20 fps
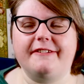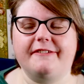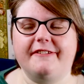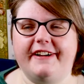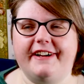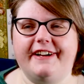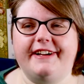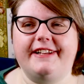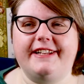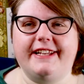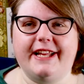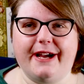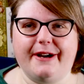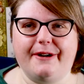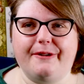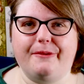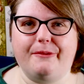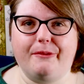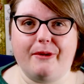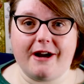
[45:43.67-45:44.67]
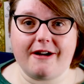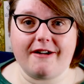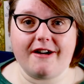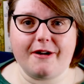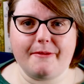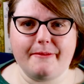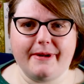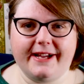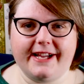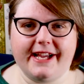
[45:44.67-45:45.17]
Right, now, where
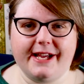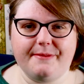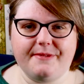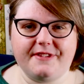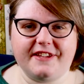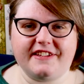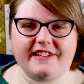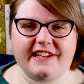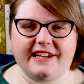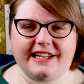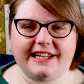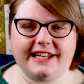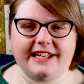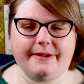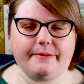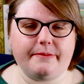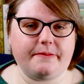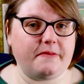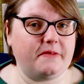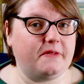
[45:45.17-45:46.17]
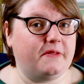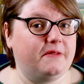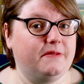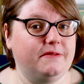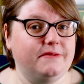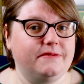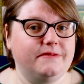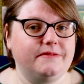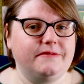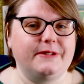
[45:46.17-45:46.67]
are my games exactly?
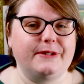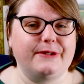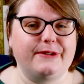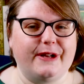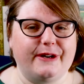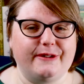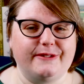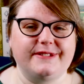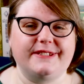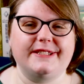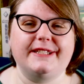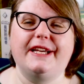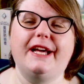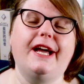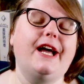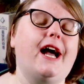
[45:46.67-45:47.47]
Mm, who knows?